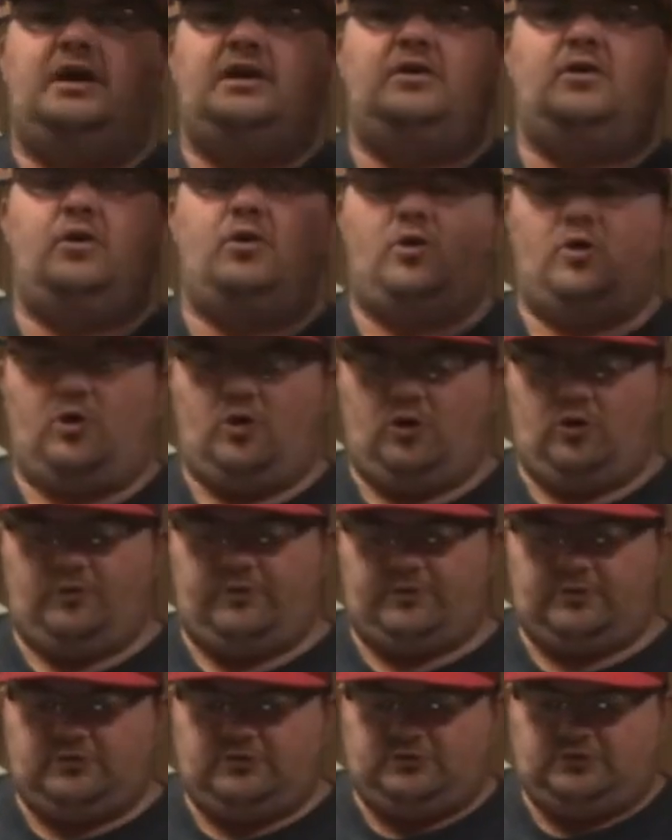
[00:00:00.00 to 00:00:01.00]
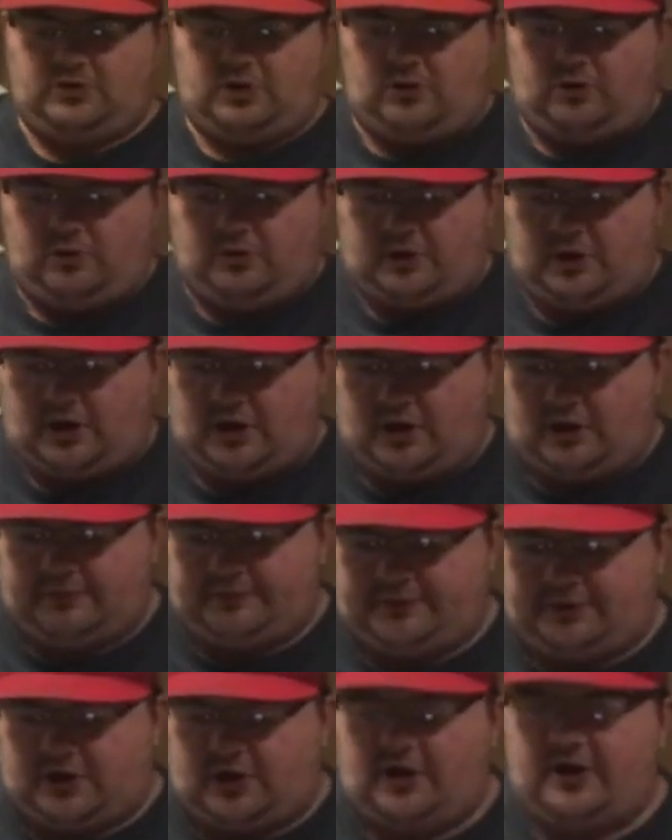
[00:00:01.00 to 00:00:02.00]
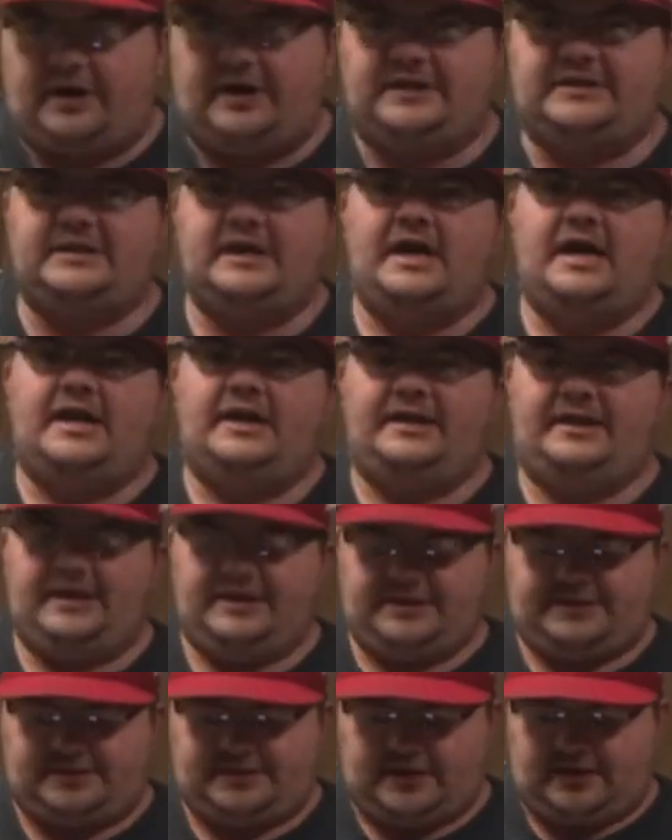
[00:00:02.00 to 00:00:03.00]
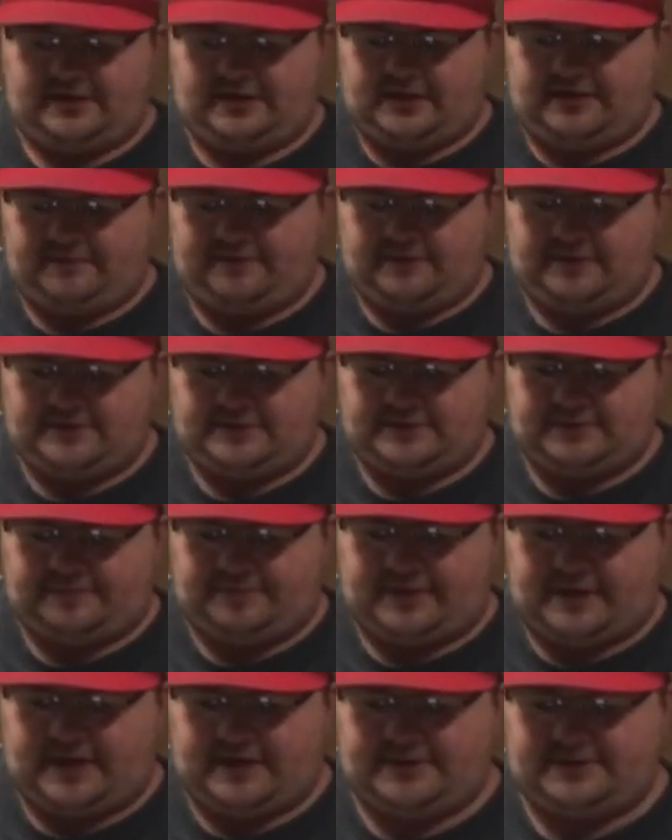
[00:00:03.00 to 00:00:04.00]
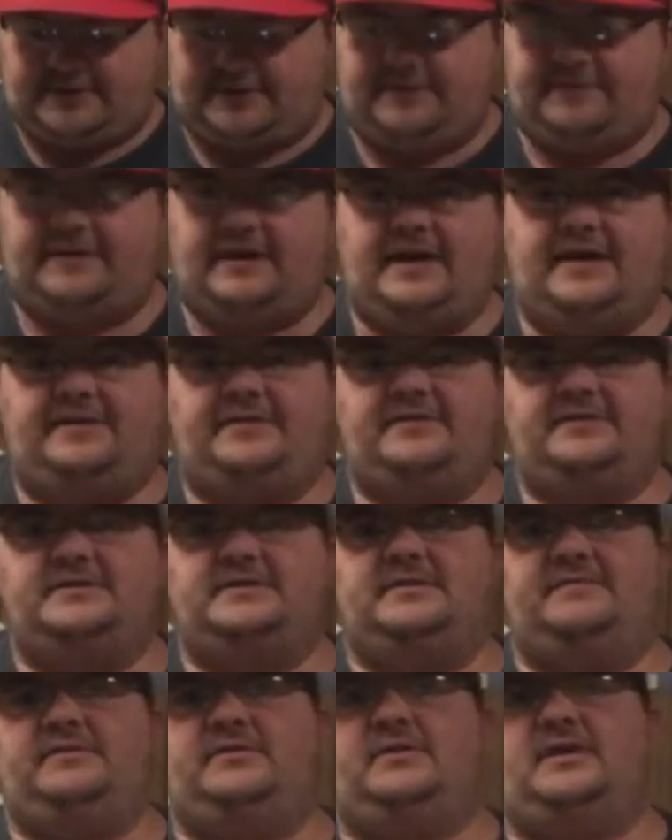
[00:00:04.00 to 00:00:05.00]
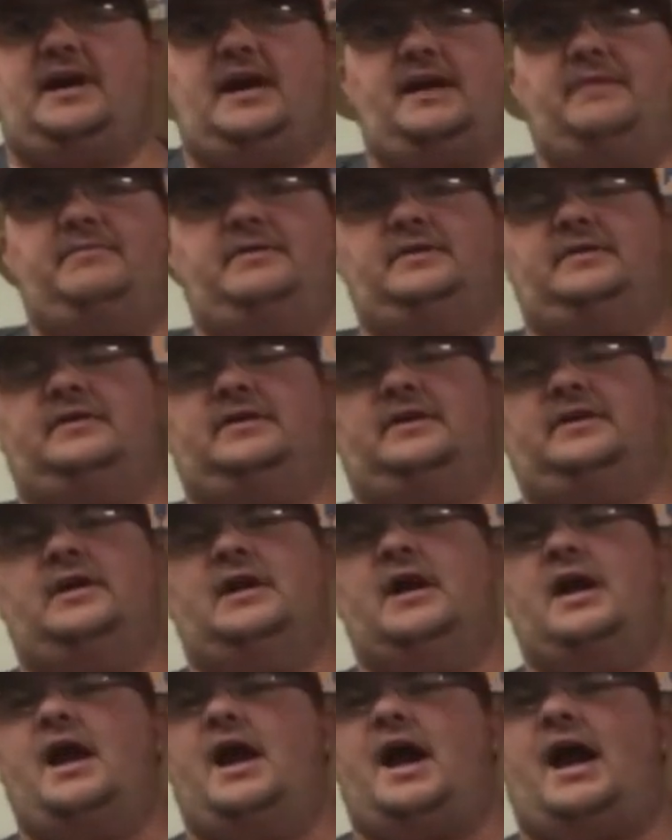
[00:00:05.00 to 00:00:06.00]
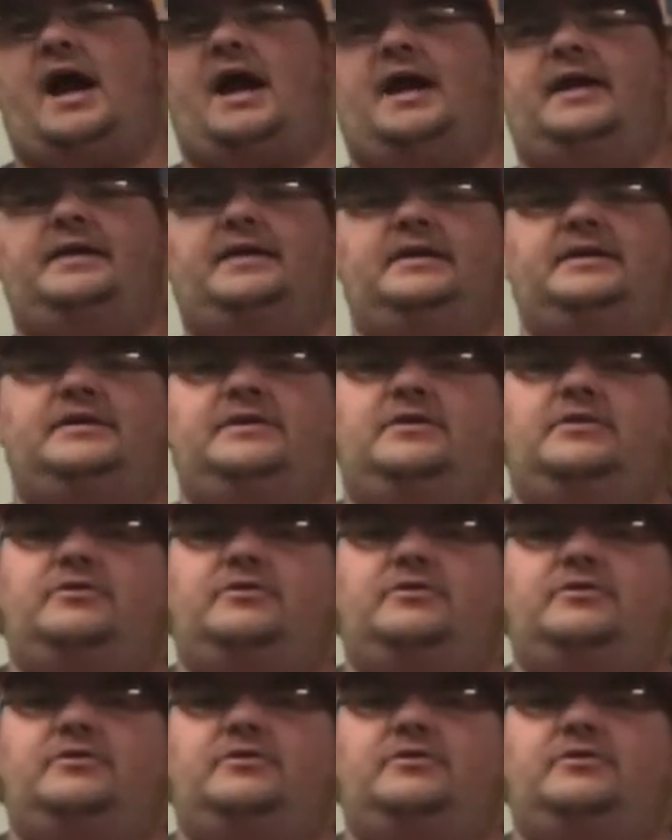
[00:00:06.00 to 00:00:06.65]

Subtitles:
an overload of targets this Sunday versus the Panthers. And if you got him in there, I think,